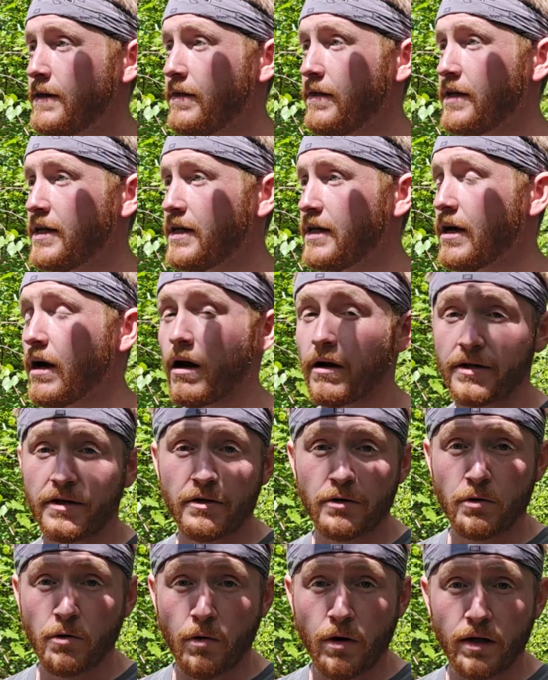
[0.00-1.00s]
The
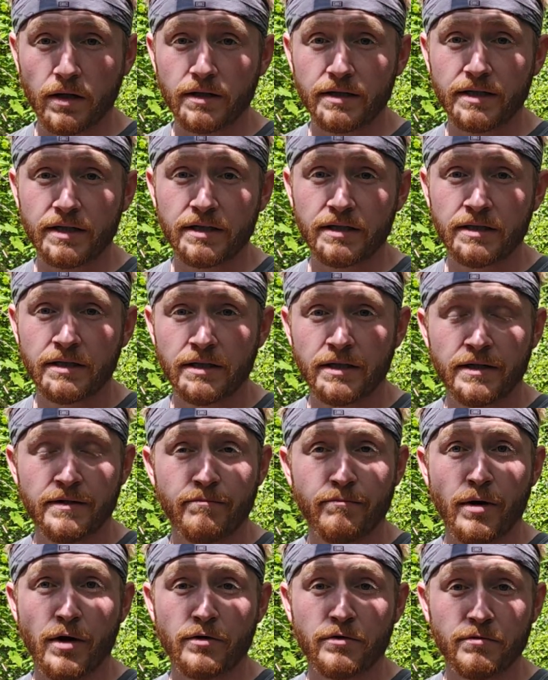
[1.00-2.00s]
audio quality,
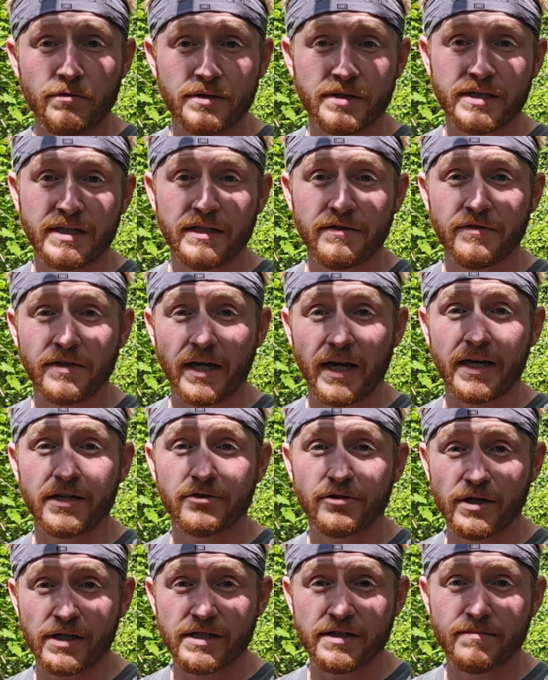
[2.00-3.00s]
both receiving and
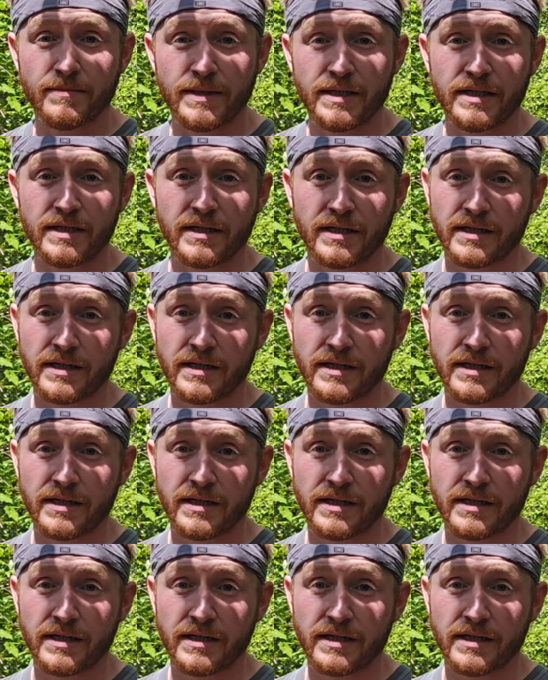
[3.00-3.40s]
transmitting,